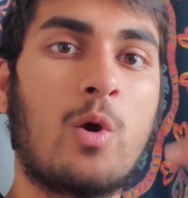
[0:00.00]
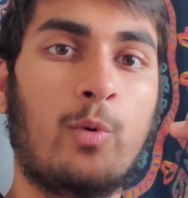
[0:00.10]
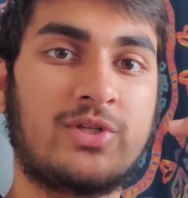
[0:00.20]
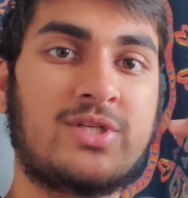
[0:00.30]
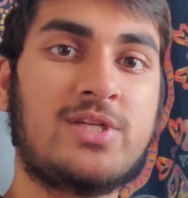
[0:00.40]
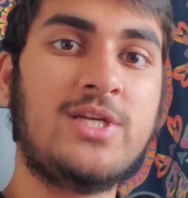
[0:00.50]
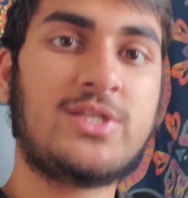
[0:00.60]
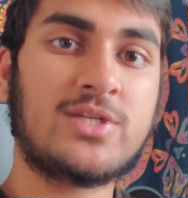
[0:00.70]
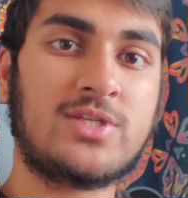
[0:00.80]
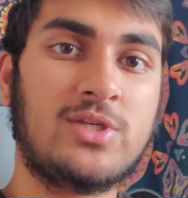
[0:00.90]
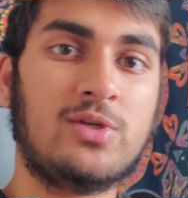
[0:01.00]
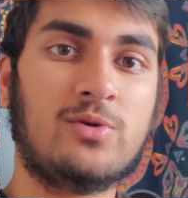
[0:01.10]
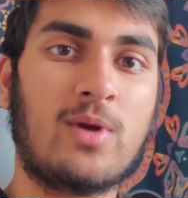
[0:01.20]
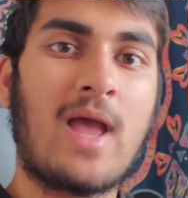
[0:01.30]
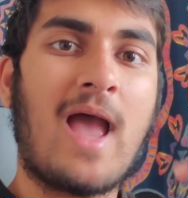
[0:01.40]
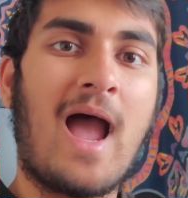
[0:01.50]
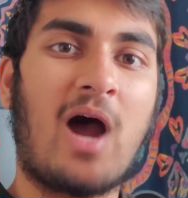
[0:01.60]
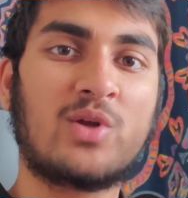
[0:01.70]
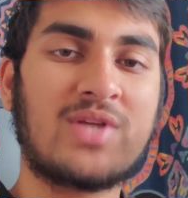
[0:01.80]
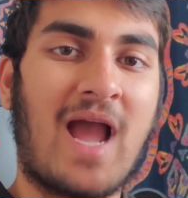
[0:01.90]
which teaches you
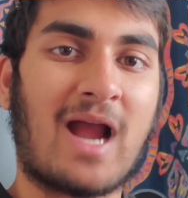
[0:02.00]
how to